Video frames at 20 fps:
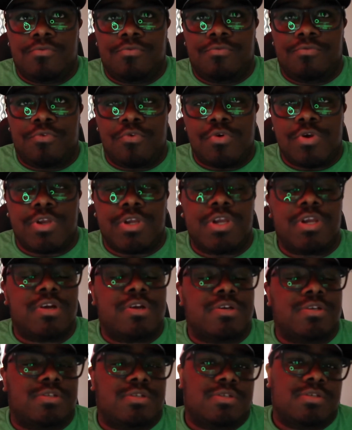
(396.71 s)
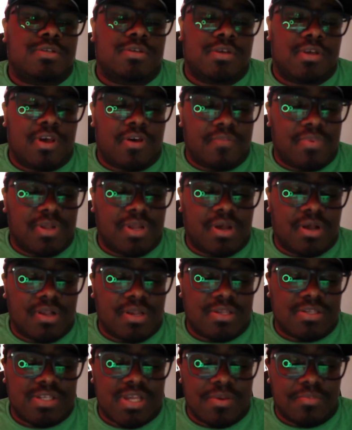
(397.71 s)
4 years have been a good
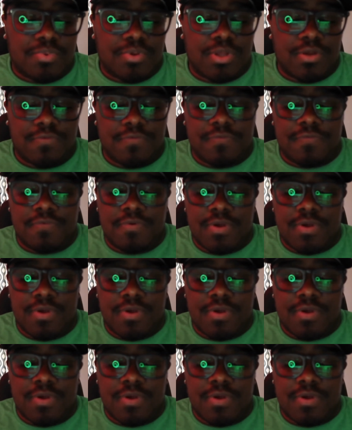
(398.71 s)
example of